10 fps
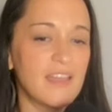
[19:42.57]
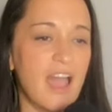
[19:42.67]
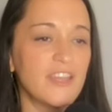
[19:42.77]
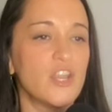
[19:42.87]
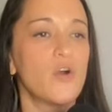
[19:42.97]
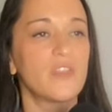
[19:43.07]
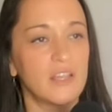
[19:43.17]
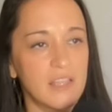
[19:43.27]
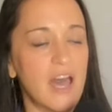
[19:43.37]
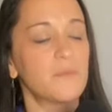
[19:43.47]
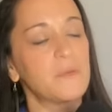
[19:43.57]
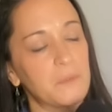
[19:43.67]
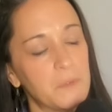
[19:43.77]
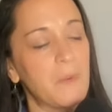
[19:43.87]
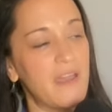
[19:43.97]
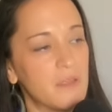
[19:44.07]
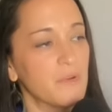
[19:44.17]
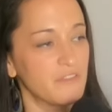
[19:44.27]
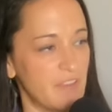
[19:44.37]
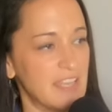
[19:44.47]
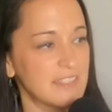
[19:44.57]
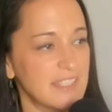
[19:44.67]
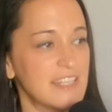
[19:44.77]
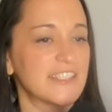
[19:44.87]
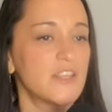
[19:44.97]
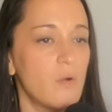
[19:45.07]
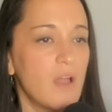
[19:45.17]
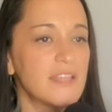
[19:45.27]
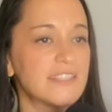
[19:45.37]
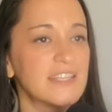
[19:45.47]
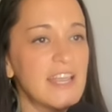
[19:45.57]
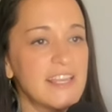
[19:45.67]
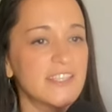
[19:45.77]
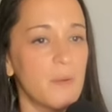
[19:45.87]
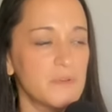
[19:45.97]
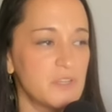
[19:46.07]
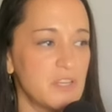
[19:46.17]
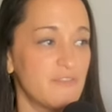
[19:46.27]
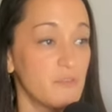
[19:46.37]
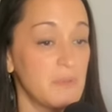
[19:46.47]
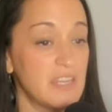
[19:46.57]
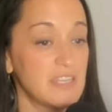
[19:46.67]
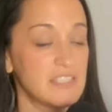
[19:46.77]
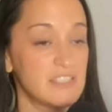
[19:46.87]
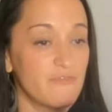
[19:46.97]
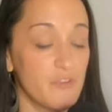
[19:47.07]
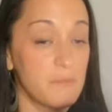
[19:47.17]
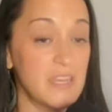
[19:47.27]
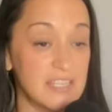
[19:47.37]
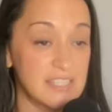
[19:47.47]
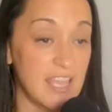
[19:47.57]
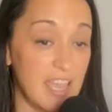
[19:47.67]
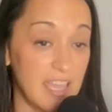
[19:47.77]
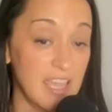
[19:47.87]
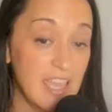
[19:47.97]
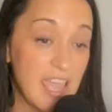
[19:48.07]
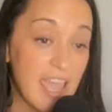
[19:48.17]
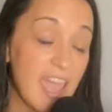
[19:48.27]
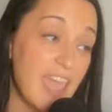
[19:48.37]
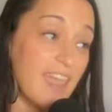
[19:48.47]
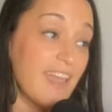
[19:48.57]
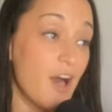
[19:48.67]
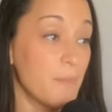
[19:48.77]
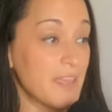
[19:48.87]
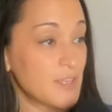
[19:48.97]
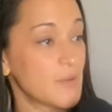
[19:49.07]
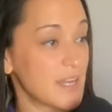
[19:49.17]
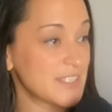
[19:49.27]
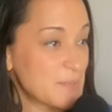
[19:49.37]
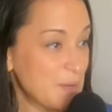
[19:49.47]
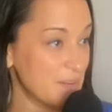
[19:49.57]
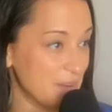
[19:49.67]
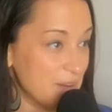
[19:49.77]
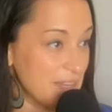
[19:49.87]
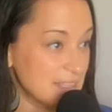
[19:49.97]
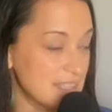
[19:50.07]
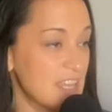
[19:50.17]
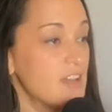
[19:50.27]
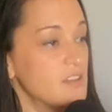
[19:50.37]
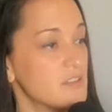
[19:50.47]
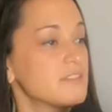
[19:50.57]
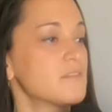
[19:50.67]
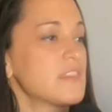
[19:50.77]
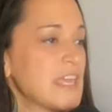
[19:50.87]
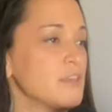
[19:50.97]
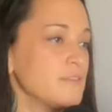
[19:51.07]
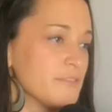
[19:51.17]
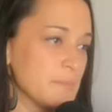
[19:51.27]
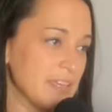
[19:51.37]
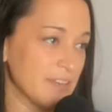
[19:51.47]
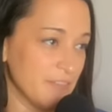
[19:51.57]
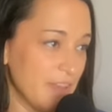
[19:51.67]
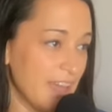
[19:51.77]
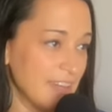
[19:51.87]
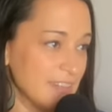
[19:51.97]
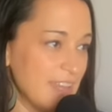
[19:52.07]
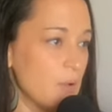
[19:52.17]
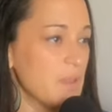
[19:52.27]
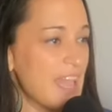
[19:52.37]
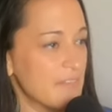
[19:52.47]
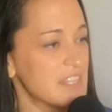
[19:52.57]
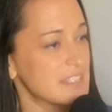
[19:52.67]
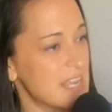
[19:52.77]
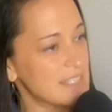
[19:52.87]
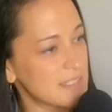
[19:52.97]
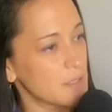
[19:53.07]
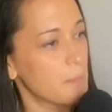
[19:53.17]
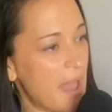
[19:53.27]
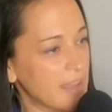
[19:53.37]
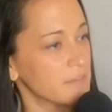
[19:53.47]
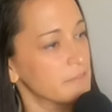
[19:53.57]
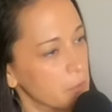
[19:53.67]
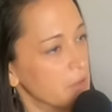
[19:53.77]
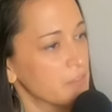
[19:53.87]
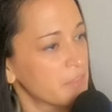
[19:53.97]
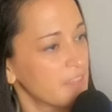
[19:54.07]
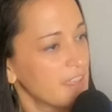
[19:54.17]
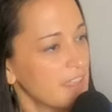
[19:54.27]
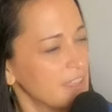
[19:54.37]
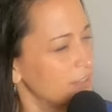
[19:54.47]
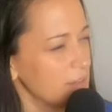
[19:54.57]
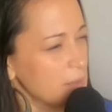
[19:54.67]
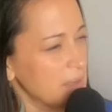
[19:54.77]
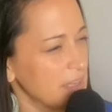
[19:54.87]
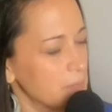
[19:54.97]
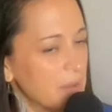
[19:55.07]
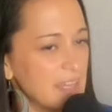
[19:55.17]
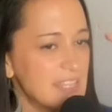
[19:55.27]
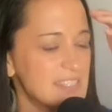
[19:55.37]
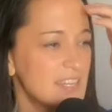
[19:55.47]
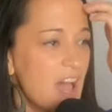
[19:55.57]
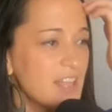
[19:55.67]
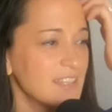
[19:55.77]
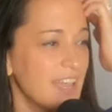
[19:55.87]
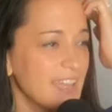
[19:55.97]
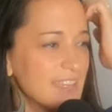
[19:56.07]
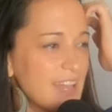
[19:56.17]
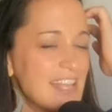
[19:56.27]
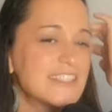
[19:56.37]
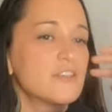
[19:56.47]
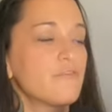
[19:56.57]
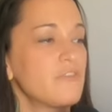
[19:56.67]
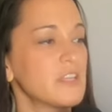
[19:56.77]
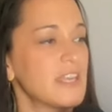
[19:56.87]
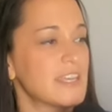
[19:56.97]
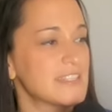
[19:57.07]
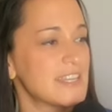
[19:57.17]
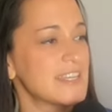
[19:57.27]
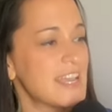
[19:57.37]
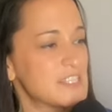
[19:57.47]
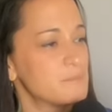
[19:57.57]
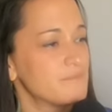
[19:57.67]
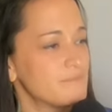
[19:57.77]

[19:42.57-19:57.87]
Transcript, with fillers: i know that a lot of people who buy them are fans and so it's a nice opportunity for me to, for me to say hey i'll make you a custom pair of earrings and i'll also thank you for being a fan and we have this nice little back and forth yeah you know what i mean but it's not like i still feel like it's a nice